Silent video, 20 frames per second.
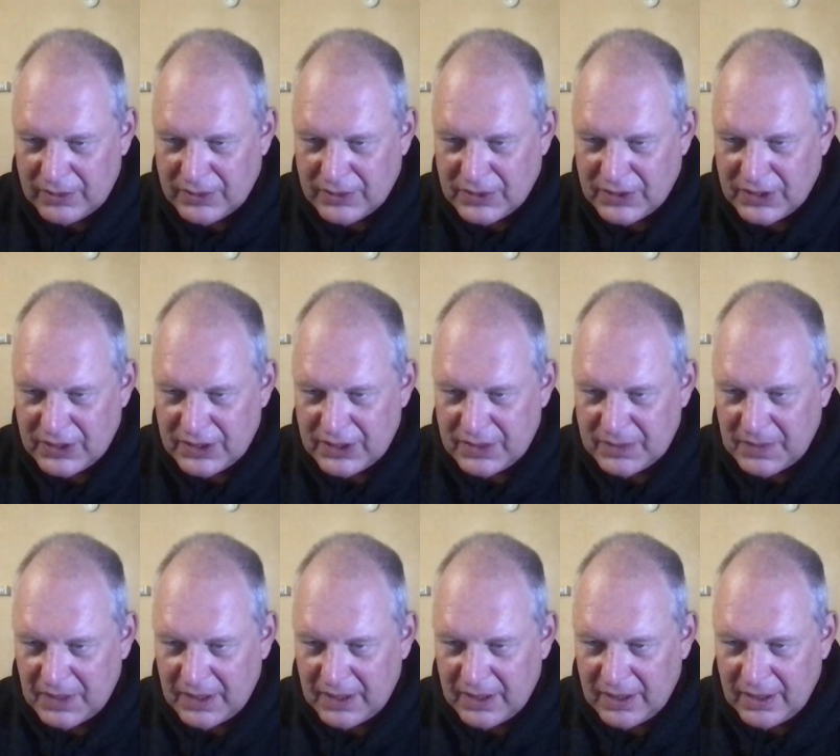Cheers,
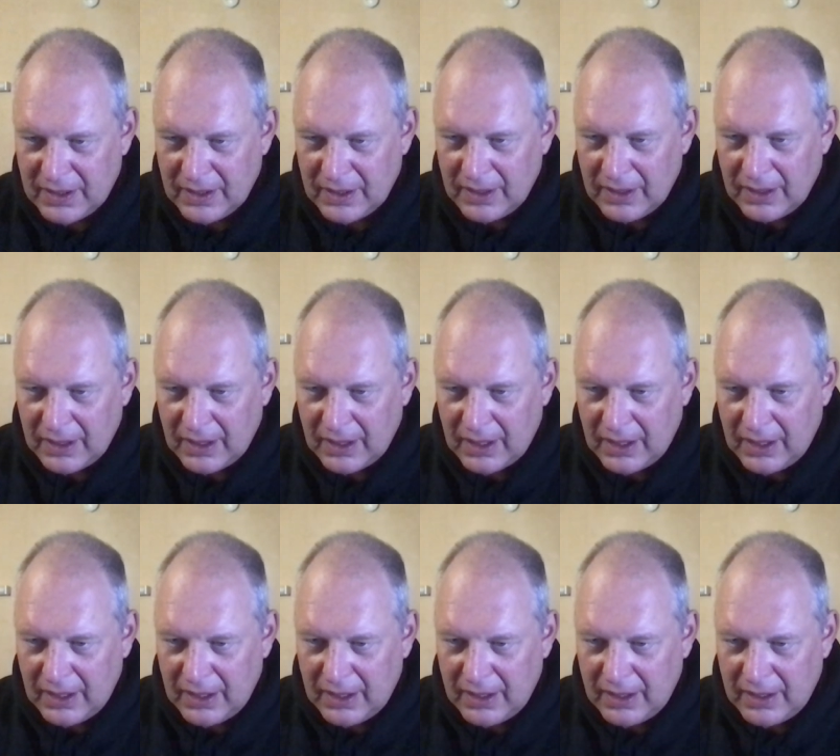mate.
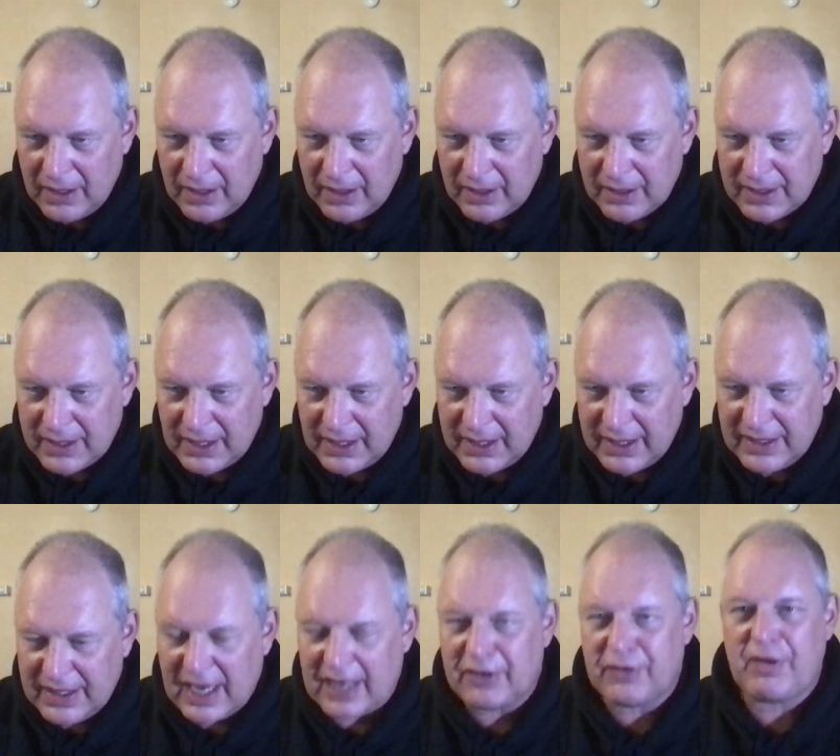Killing
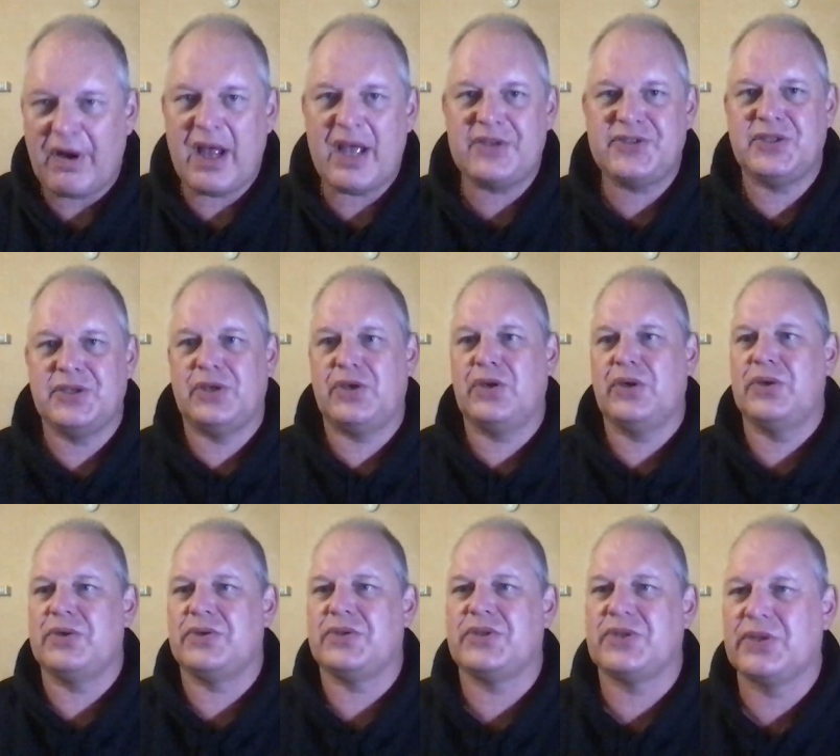nutgrass and
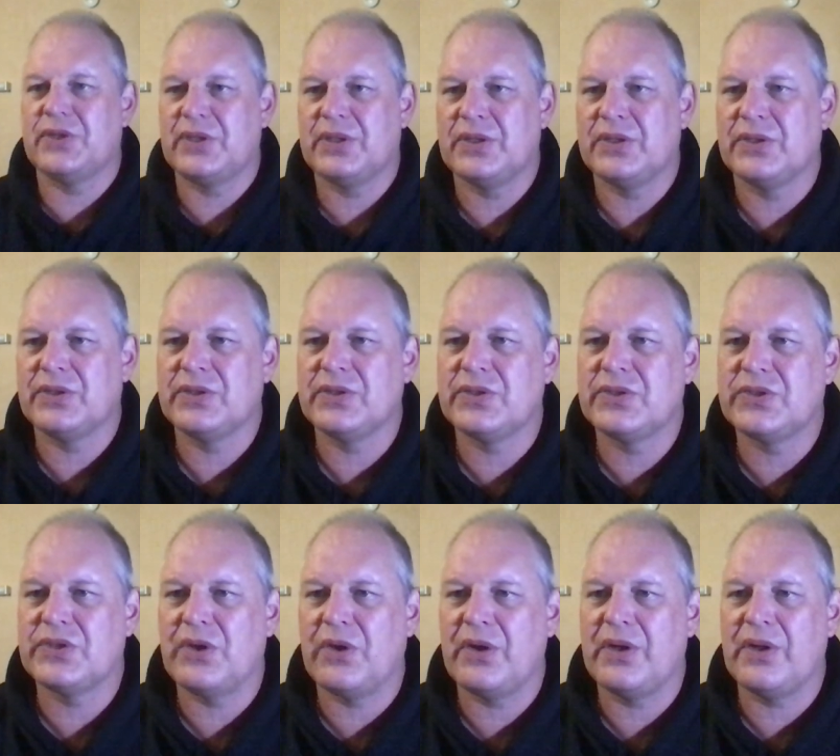cooch.
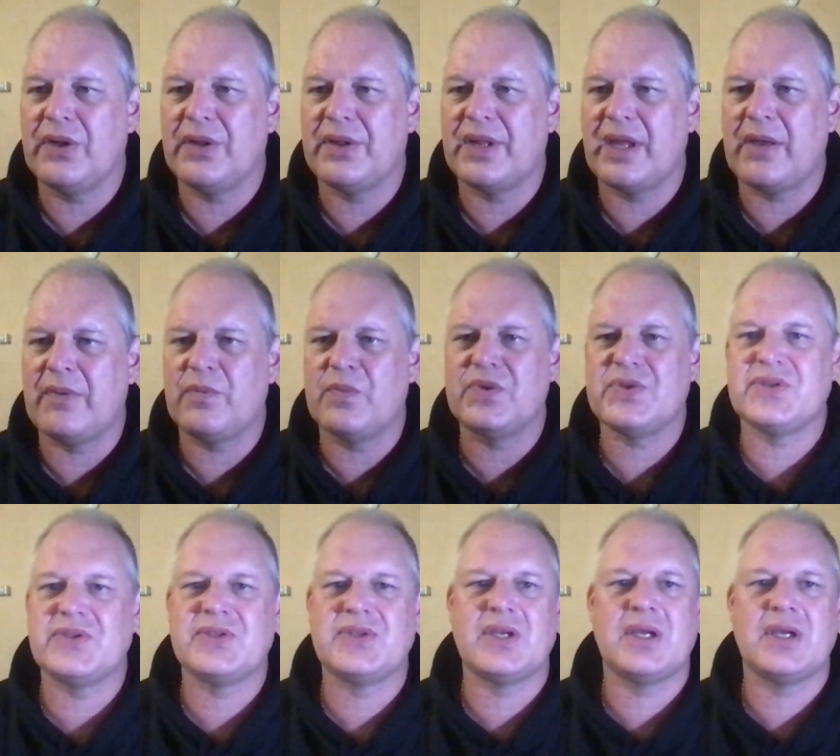Sorry, that was